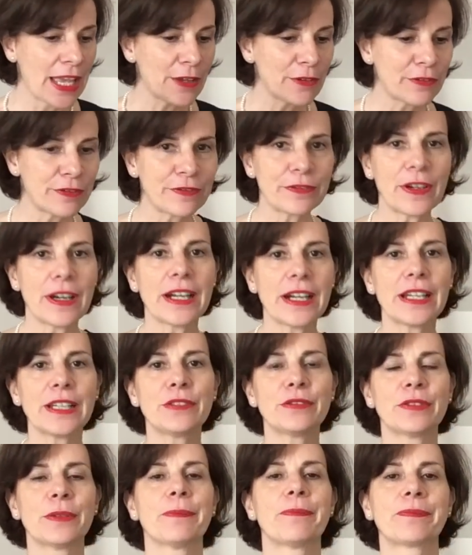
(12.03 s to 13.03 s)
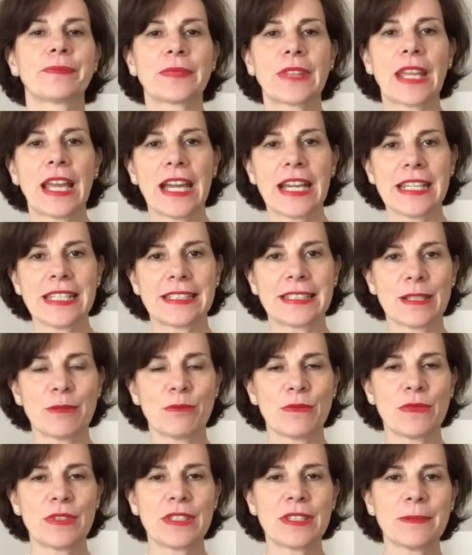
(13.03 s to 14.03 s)
five
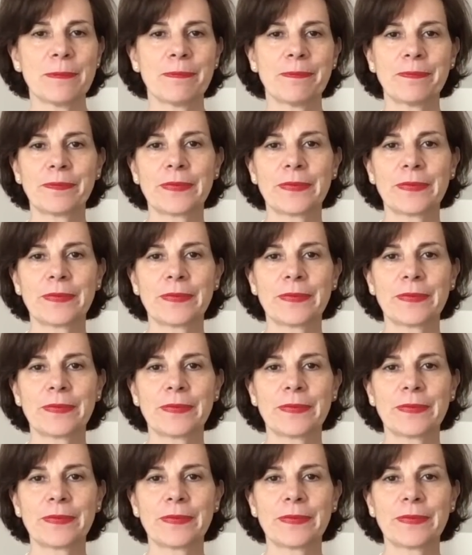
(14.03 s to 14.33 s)
items